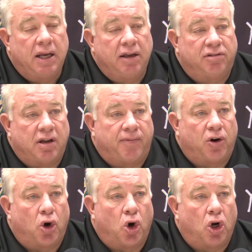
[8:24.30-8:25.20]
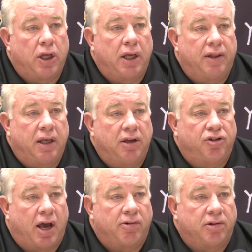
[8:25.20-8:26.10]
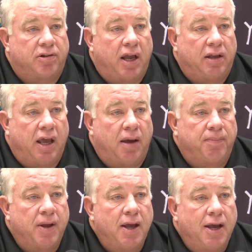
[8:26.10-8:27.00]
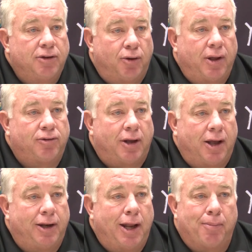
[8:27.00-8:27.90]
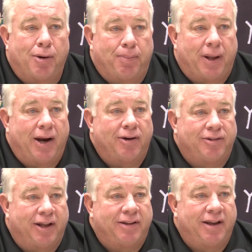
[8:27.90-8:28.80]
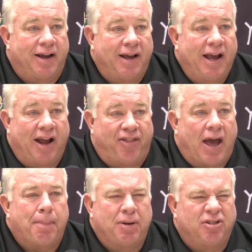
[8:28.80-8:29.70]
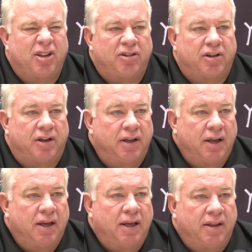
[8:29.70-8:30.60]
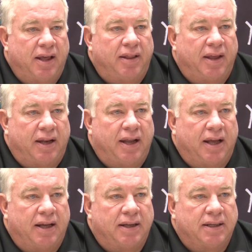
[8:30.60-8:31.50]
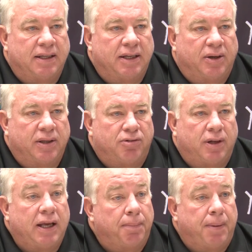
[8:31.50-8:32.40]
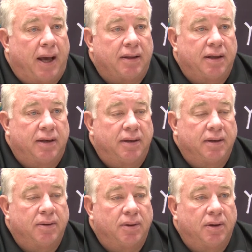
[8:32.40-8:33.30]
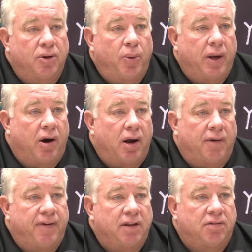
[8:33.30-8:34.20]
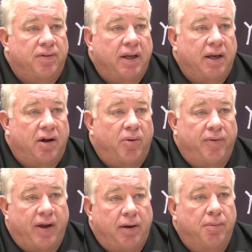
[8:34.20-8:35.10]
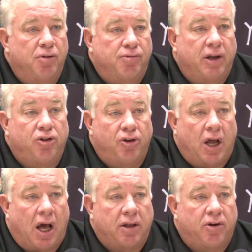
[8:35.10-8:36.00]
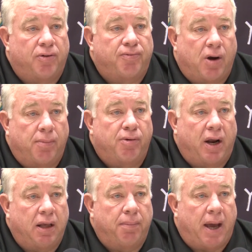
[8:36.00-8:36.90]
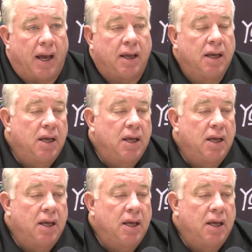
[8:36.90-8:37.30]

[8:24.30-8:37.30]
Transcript: he suffered early in the Chatham State game. So there's a number of players that at that position that you know, it's really impacted who we are offensively at all. We've had to move Richard Doctor from running back